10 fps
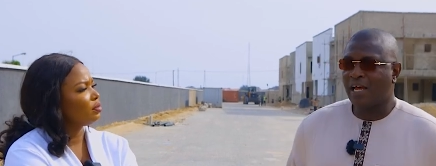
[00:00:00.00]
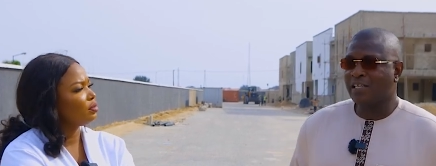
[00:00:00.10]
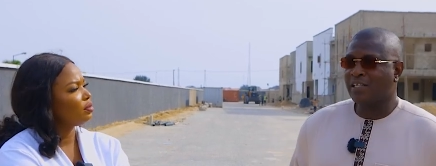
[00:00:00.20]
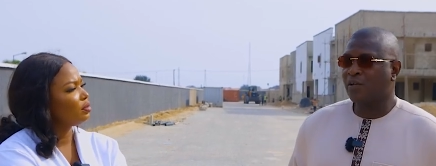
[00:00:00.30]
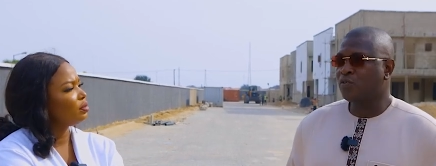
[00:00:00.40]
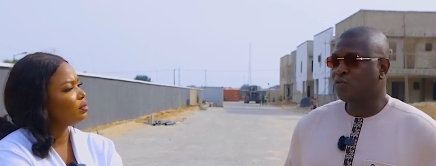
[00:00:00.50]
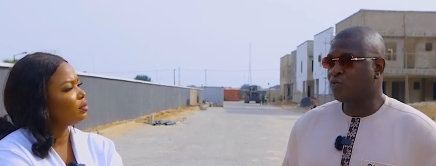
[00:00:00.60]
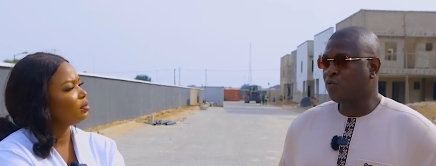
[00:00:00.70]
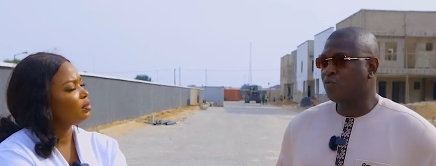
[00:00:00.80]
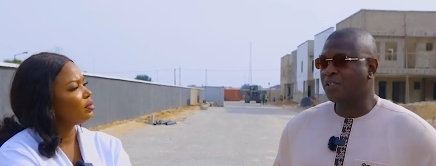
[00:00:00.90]
Speaker 1: has a lot
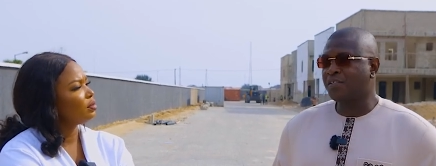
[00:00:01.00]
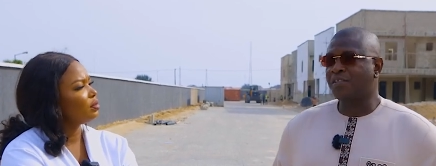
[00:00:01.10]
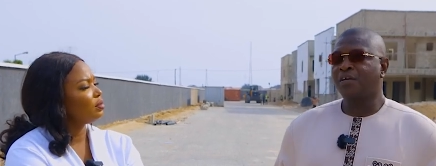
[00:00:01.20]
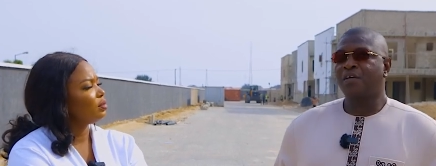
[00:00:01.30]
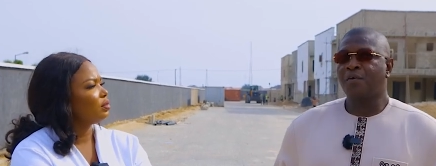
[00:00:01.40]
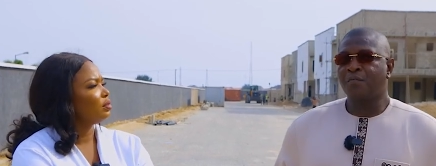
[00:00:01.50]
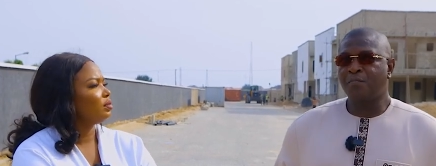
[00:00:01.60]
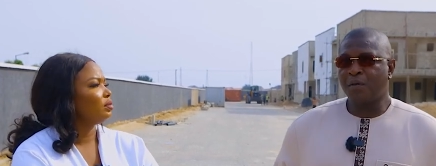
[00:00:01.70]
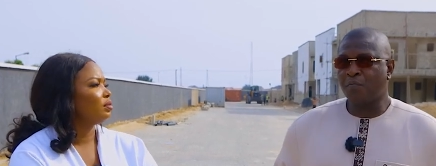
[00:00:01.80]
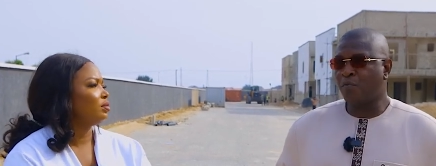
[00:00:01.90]
to do with
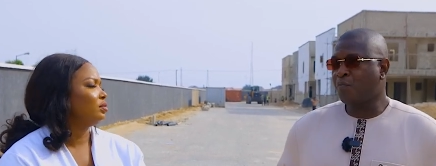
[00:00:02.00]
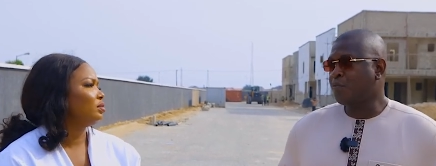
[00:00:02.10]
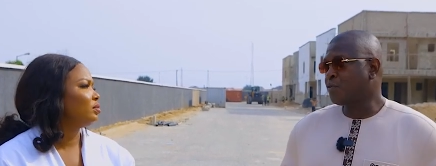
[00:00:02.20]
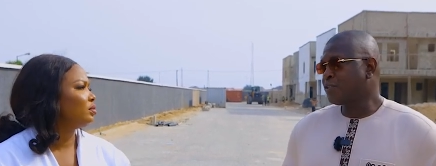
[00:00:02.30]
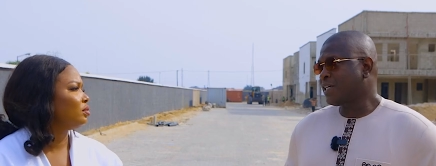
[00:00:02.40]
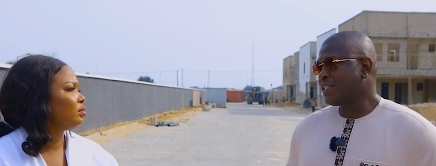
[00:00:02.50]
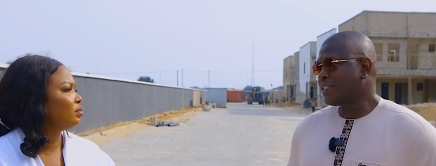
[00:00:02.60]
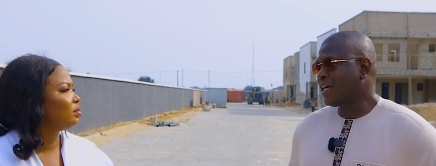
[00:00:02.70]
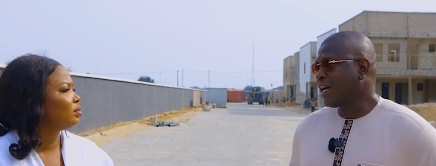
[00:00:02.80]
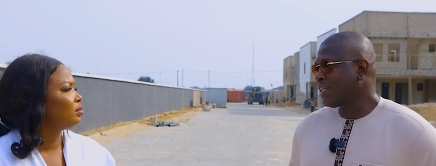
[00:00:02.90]
people,
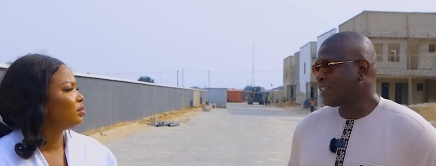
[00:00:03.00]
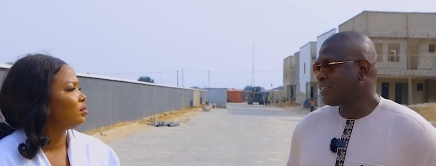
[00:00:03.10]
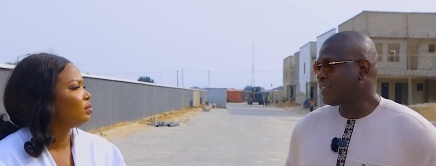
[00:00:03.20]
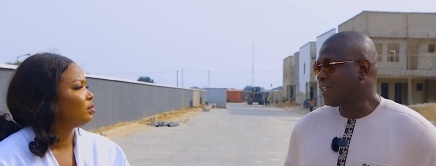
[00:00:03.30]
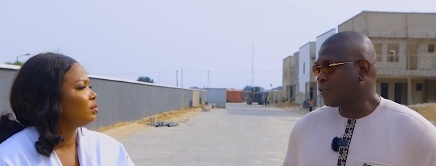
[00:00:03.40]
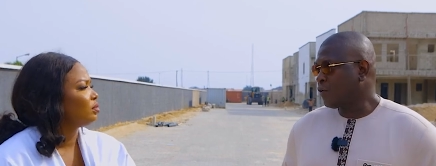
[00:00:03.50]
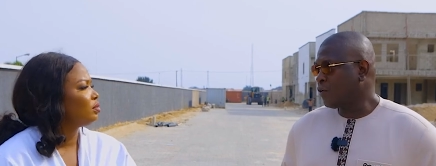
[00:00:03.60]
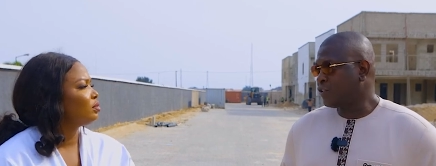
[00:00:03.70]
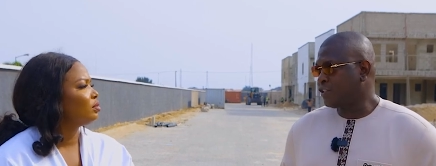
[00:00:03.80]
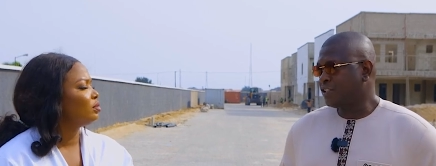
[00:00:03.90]
process, and
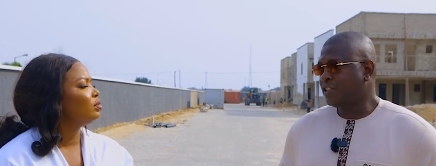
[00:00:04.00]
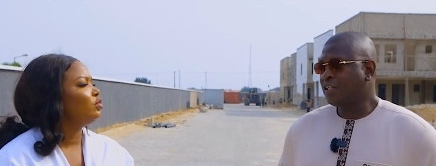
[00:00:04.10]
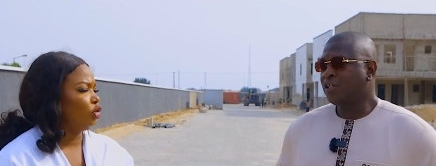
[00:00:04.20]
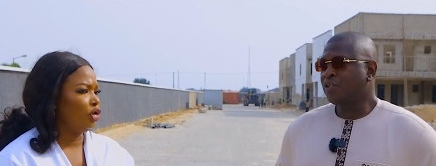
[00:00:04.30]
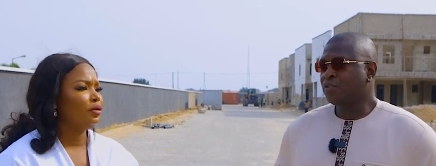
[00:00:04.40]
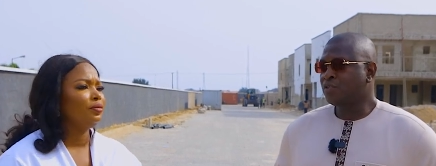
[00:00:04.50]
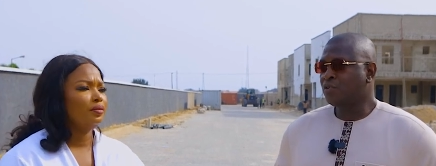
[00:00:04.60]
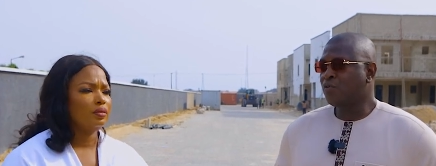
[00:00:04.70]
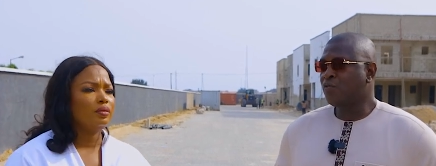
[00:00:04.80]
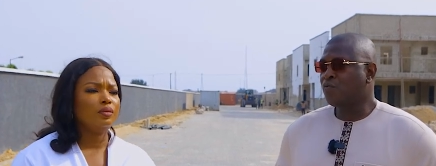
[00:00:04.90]
technology. Okay.
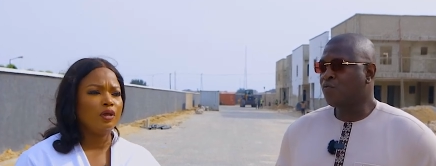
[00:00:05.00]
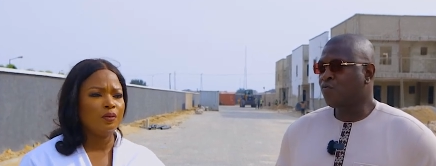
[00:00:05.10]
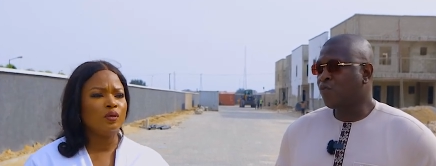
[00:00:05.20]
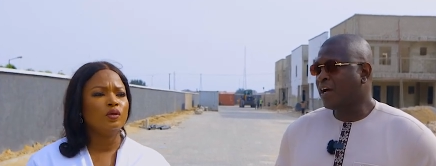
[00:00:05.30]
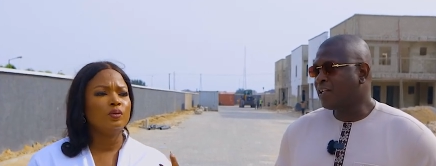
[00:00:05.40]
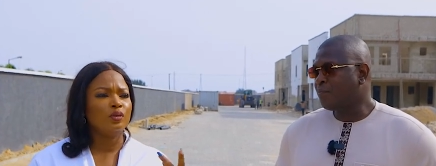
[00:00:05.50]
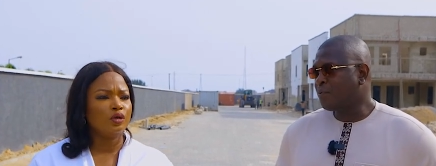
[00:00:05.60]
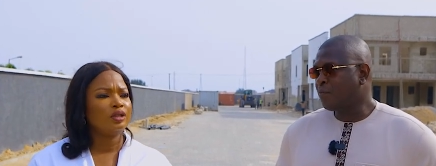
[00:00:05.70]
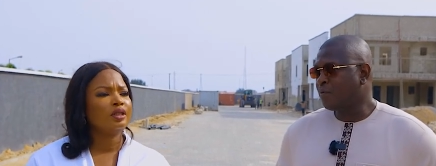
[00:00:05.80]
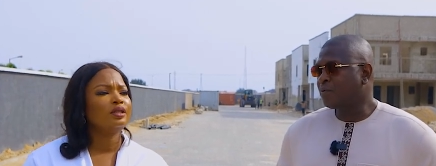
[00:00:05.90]
So, people, who are the
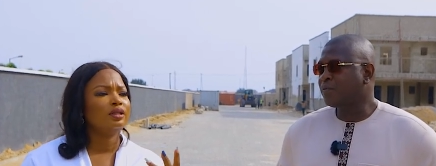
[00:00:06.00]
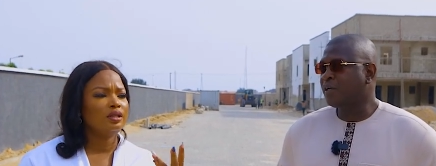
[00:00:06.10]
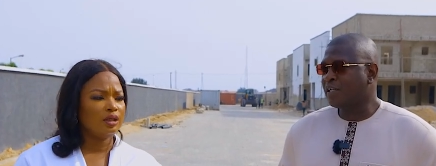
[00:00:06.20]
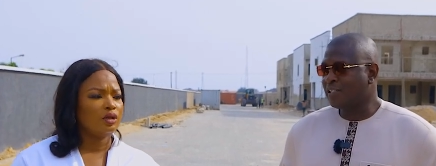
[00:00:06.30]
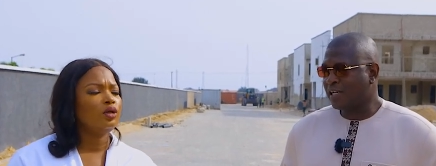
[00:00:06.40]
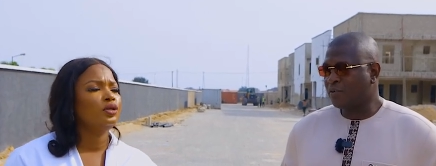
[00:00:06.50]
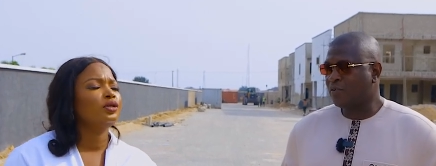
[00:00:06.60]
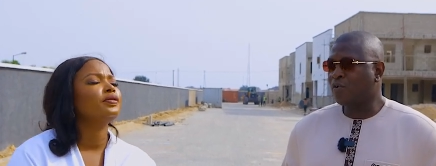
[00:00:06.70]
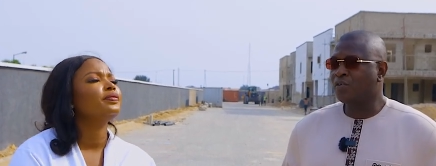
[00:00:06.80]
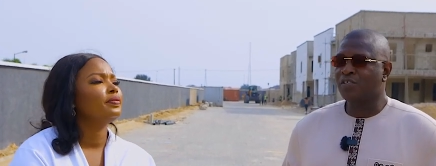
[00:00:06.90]
process, people technology.
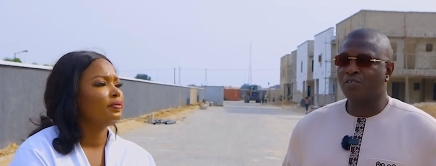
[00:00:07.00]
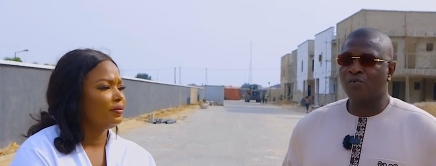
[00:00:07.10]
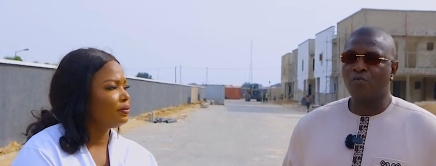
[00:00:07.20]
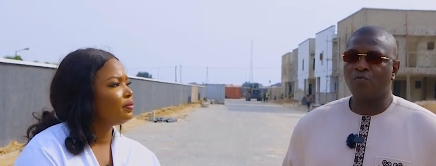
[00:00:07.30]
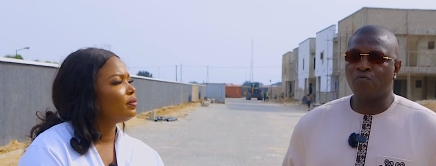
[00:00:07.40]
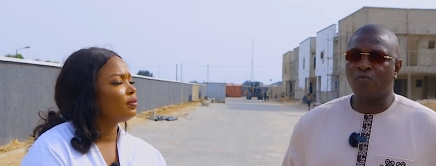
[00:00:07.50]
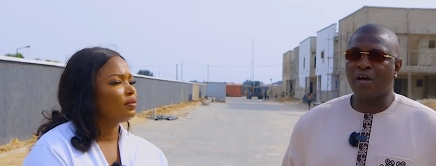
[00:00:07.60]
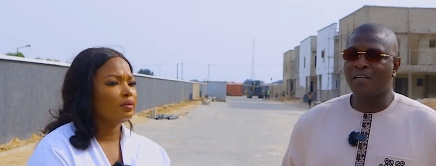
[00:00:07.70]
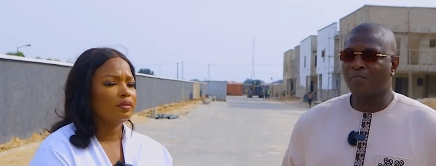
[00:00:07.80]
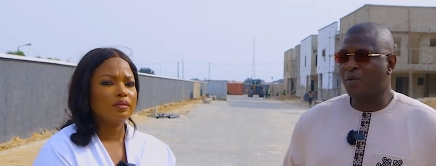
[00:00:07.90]
and technology? So, who
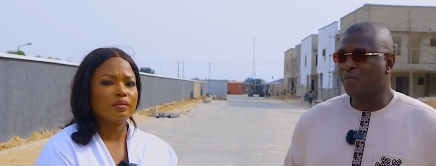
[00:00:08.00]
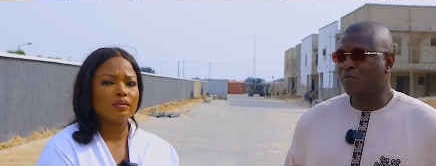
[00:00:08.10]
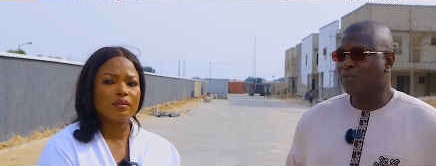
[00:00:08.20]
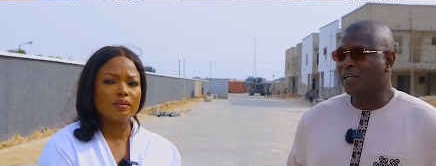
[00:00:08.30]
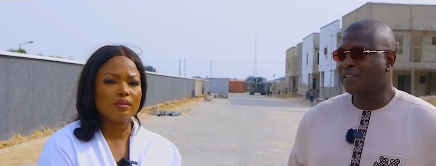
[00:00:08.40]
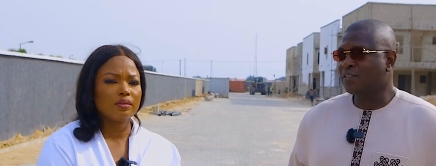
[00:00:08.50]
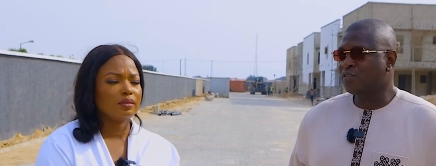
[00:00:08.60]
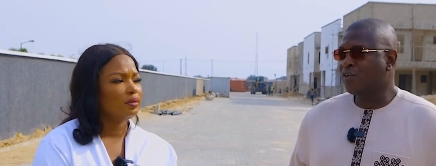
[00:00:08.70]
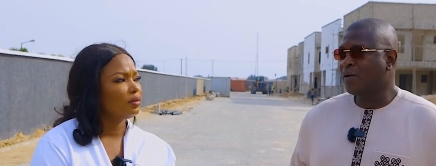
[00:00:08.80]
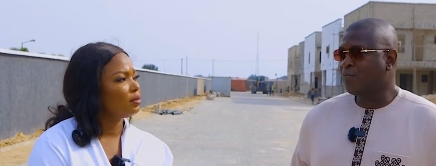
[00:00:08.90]
are the people that
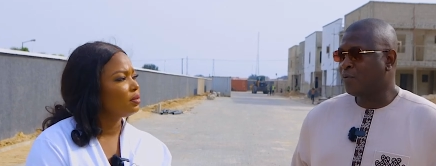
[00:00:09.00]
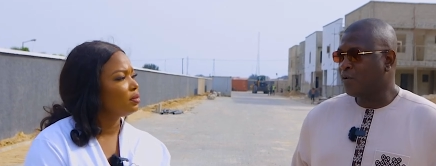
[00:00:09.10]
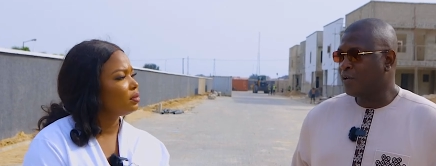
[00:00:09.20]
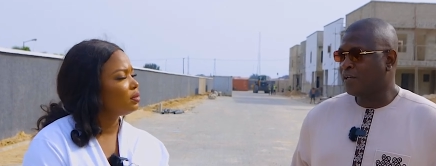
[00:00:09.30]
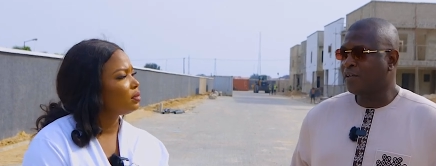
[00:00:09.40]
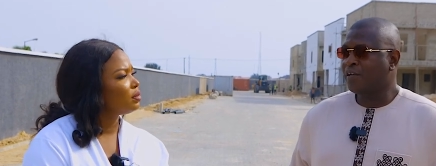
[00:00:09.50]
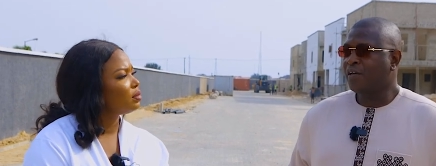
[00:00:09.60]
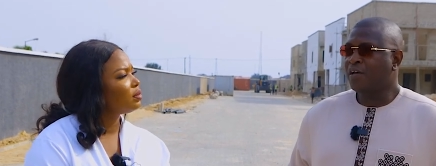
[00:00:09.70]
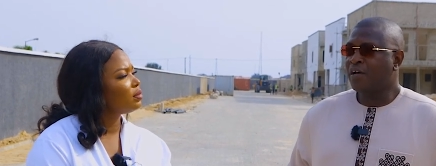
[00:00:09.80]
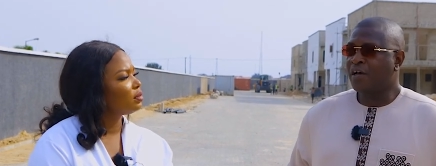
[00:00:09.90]
you are employing?
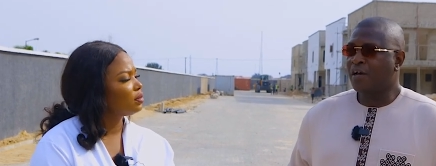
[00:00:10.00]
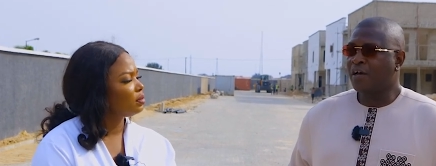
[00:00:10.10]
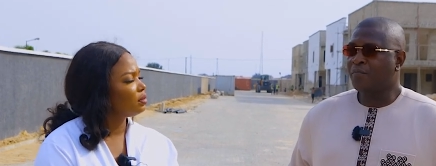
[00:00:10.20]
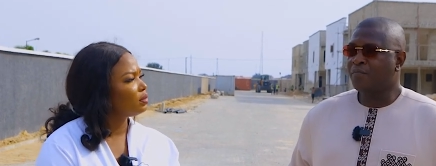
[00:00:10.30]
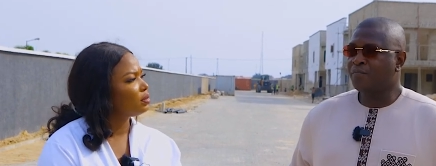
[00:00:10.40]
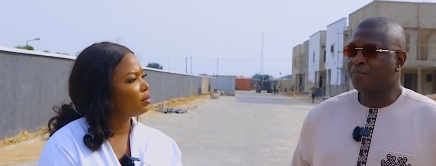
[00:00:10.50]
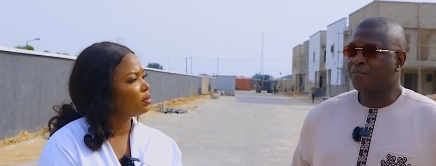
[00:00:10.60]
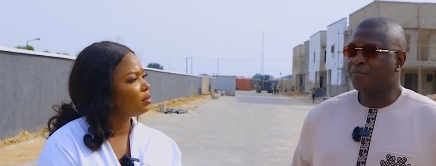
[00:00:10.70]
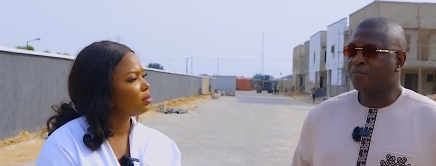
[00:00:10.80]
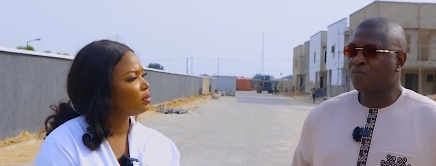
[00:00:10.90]

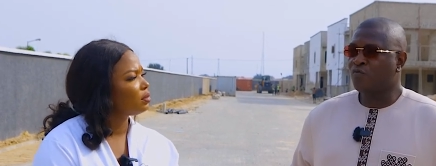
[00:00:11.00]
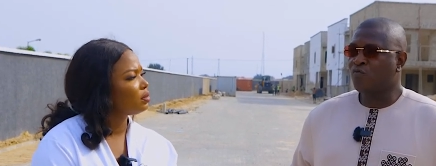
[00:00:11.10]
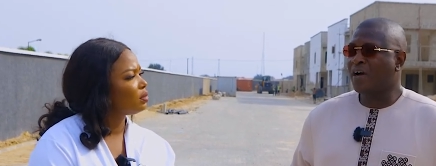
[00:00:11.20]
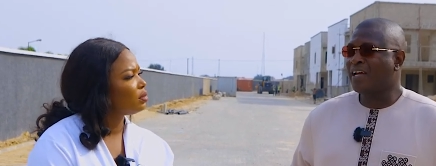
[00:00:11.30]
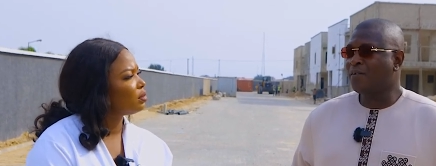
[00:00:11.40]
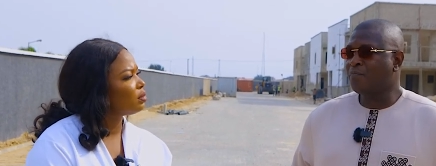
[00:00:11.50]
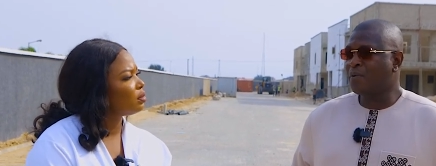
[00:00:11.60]
Um, who are the